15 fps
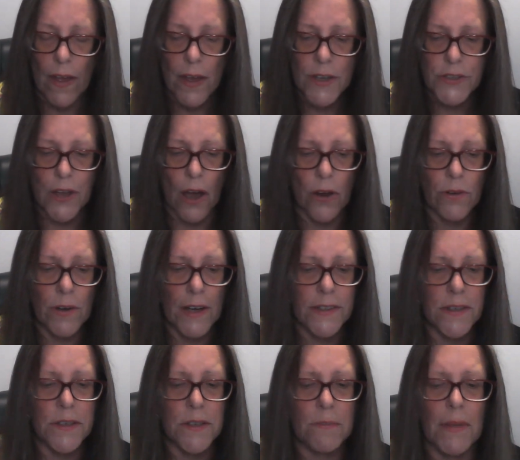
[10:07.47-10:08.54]
So, it
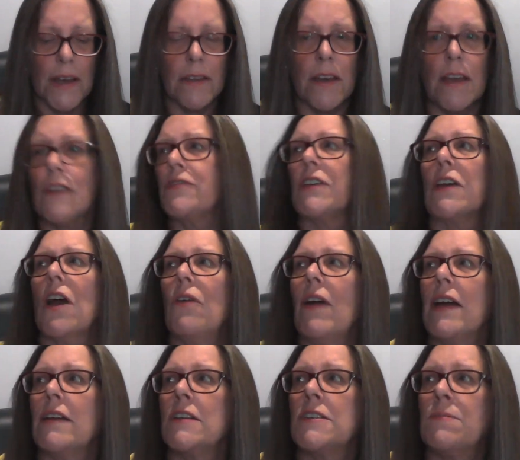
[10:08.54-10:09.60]
doesn't mean that you have to go
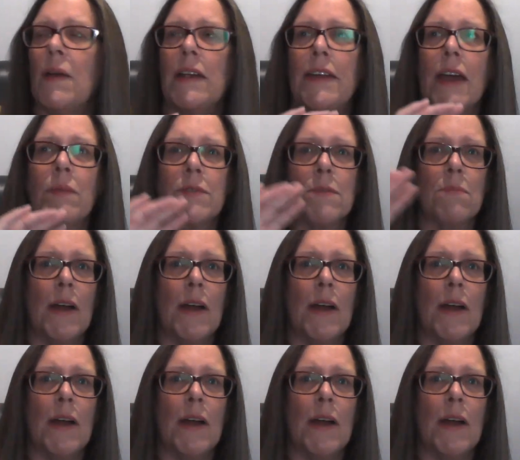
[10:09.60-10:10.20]
out and spend heaps of